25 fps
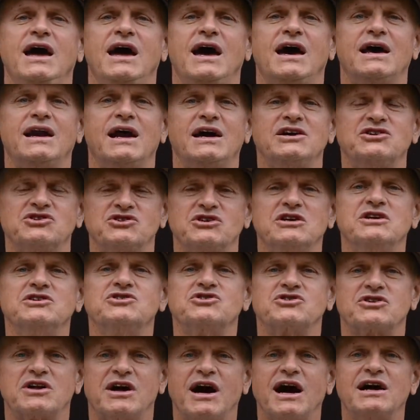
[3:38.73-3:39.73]
And I
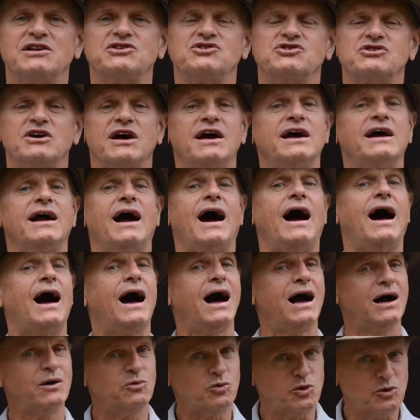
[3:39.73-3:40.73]
sensed God saying,
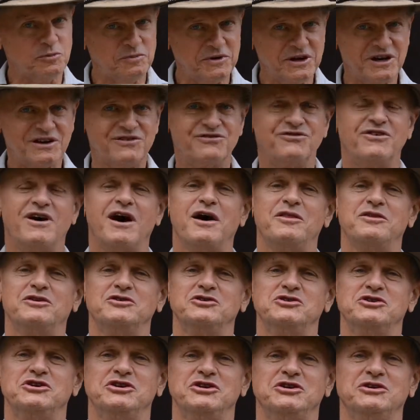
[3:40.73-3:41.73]
I will be a father
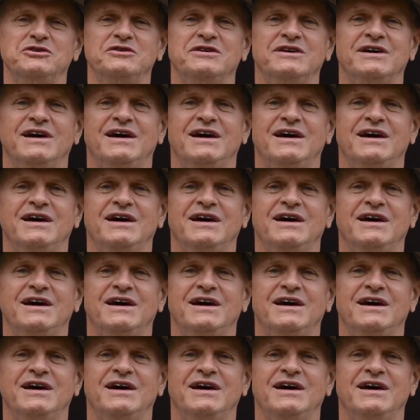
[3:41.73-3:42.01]
to you.